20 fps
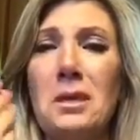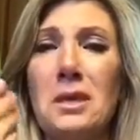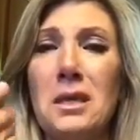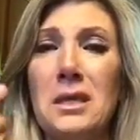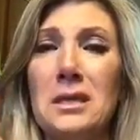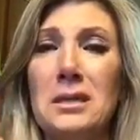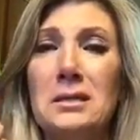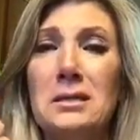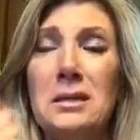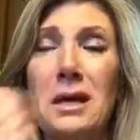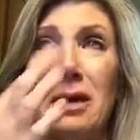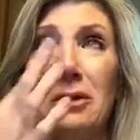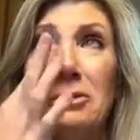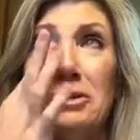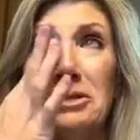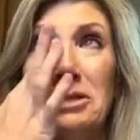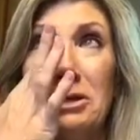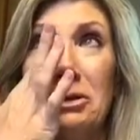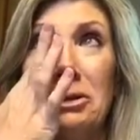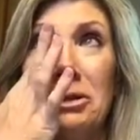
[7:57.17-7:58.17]
And I
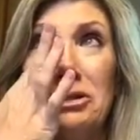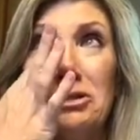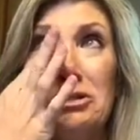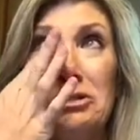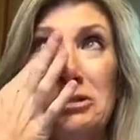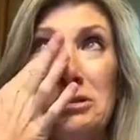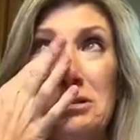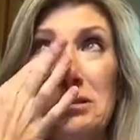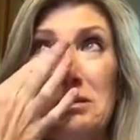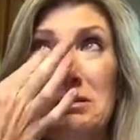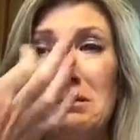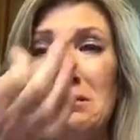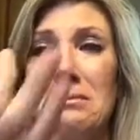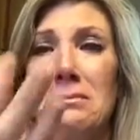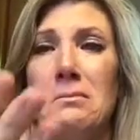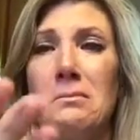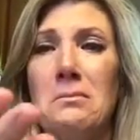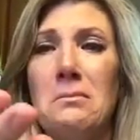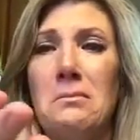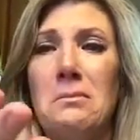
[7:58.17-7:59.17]
was a Christian
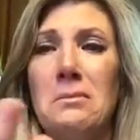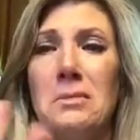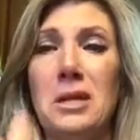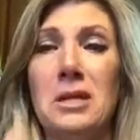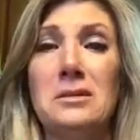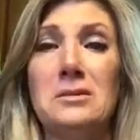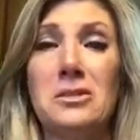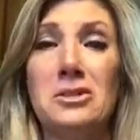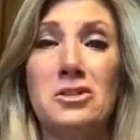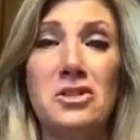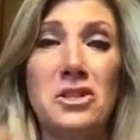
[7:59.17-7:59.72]
as a